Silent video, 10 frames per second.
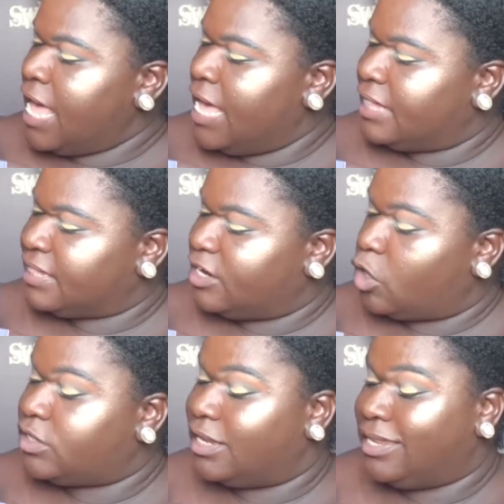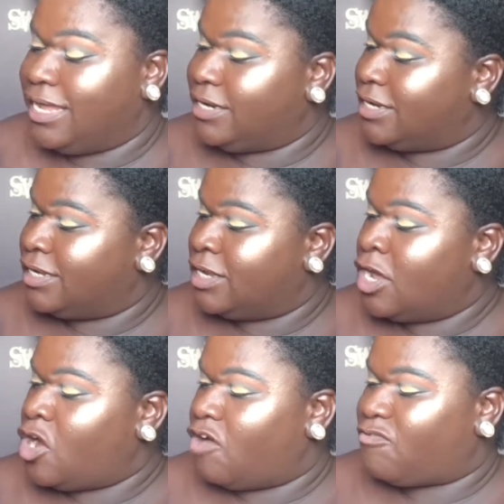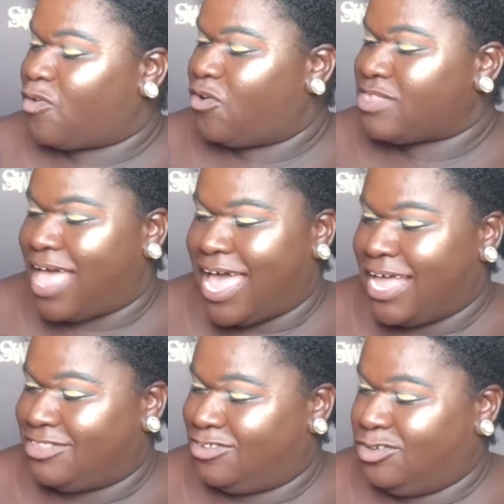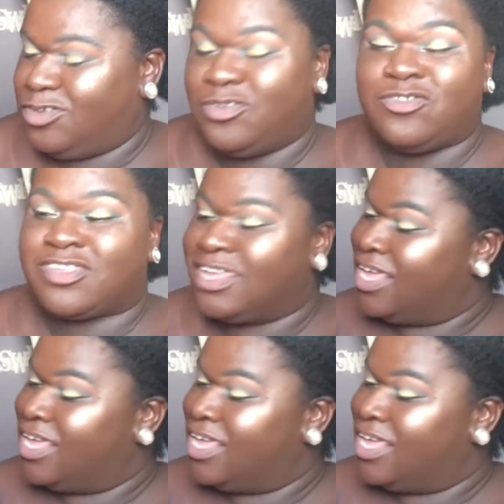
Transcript: And then on the lid, of course, I had to use